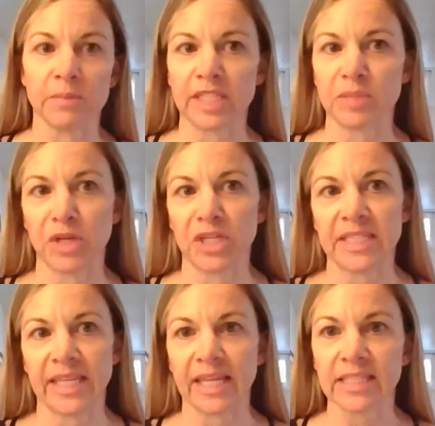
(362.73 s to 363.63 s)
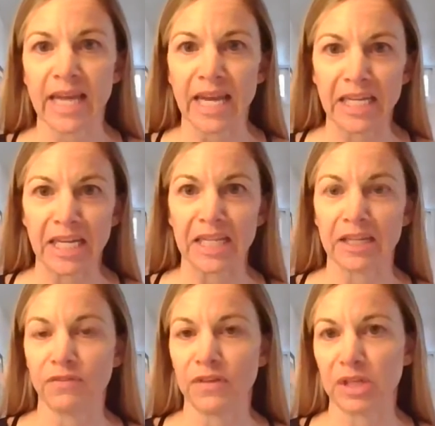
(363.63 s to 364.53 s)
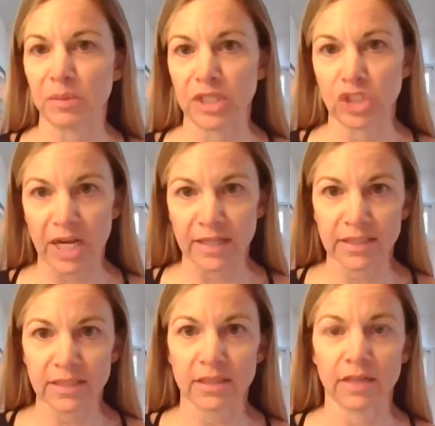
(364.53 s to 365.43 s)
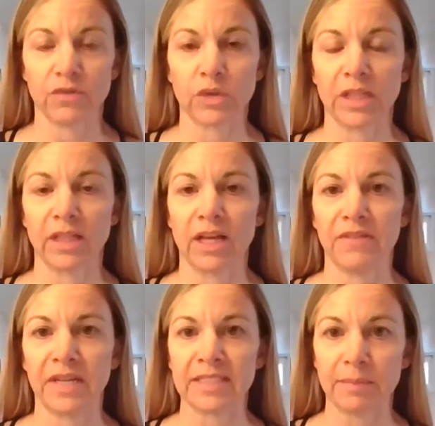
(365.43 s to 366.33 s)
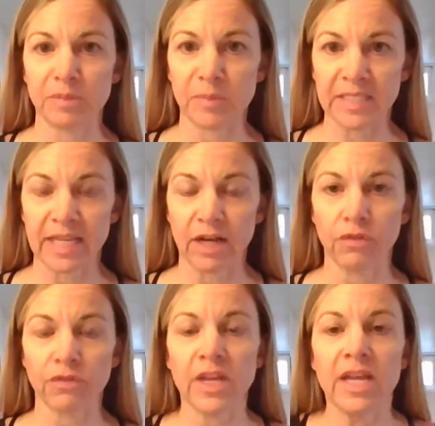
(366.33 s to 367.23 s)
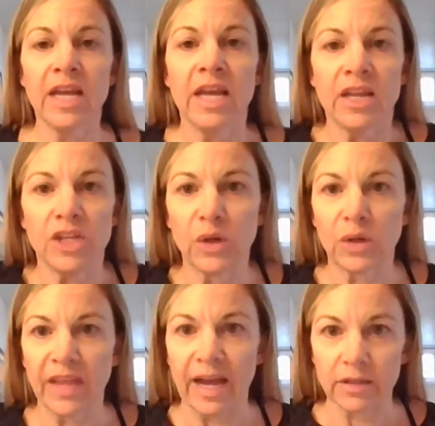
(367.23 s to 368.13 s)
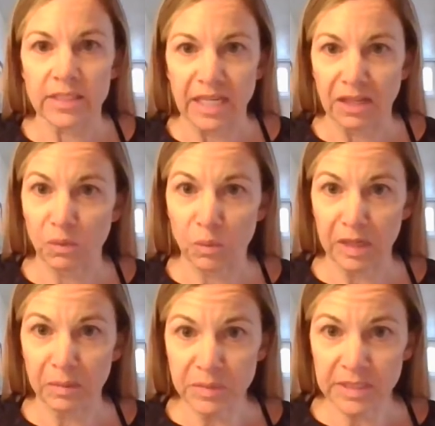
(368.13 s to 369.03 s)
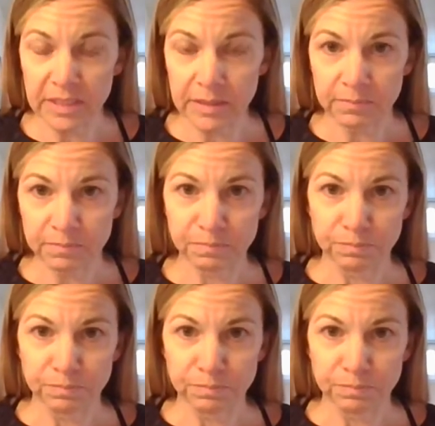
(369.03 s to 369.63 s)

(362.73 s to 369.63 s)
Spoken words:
I'm experiencing anxiety and I feel it in my chest, I fully love and accept myself. You go to the outside of the ribs,